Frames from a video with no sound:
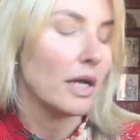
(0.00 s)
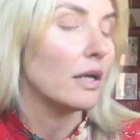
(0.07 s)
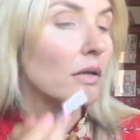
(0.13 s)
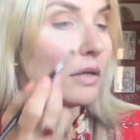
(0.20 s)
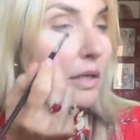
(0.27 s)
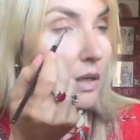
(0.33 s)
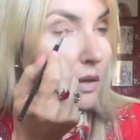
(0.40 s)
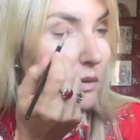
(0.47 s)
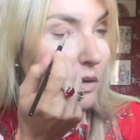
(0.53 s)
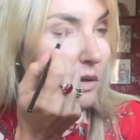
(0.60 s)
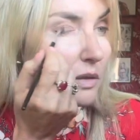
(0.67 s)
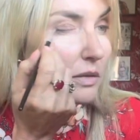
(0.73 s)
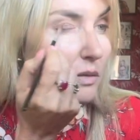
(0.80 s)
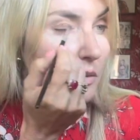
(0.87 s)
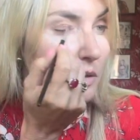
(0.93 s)
and here we're going
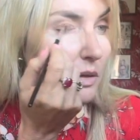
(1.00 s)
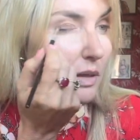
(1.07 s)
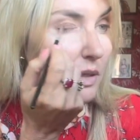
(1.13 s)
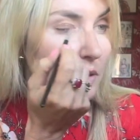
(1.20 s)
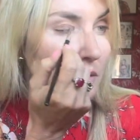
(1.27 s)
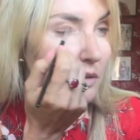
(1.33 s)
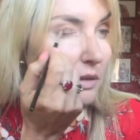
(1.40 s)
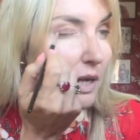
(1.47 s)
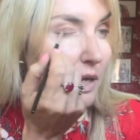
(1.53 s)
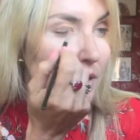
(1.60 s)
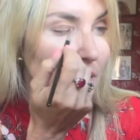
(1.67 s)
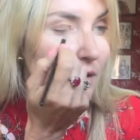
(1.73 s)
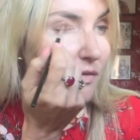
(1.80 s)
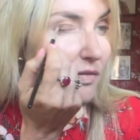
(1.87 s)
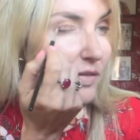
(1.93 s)
to do a nice, I
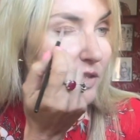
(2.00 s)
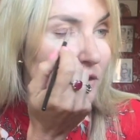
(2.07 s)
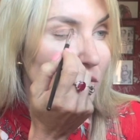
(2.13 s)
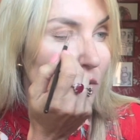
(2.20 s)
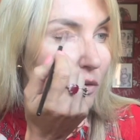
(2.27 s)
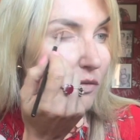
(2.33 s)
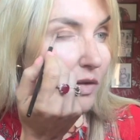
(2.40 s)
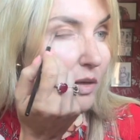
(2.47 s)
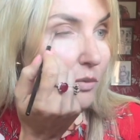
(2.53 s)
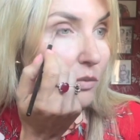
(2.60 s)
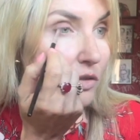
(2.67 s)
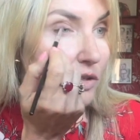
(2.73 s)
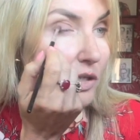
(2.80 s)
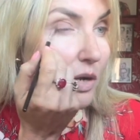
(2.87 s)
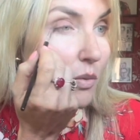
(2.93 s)
love this sort of, and
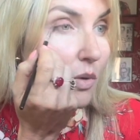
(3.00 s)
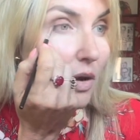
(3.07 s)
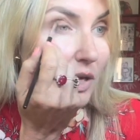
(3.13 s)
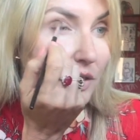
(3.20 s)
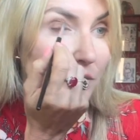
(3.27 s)
do you know what?